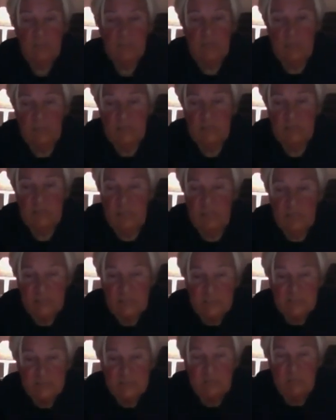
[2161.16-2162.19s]
and
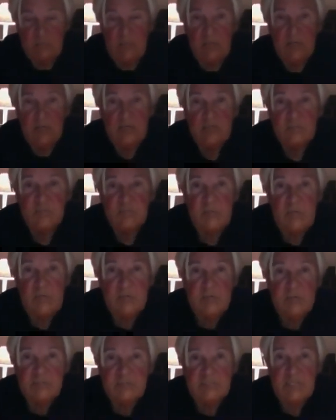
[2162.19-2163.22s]
that's my
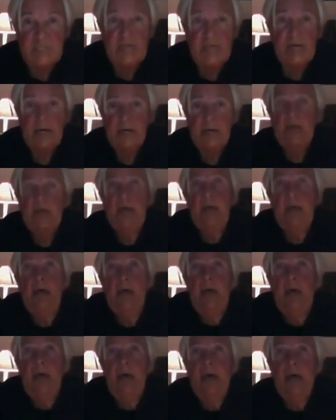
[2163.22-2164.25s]
experience there.
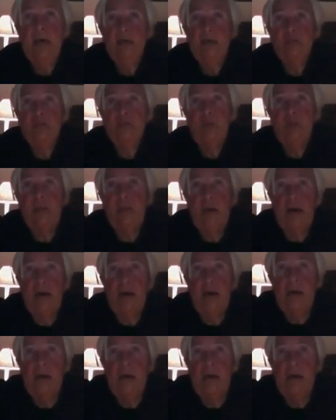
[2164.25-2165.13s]
And when I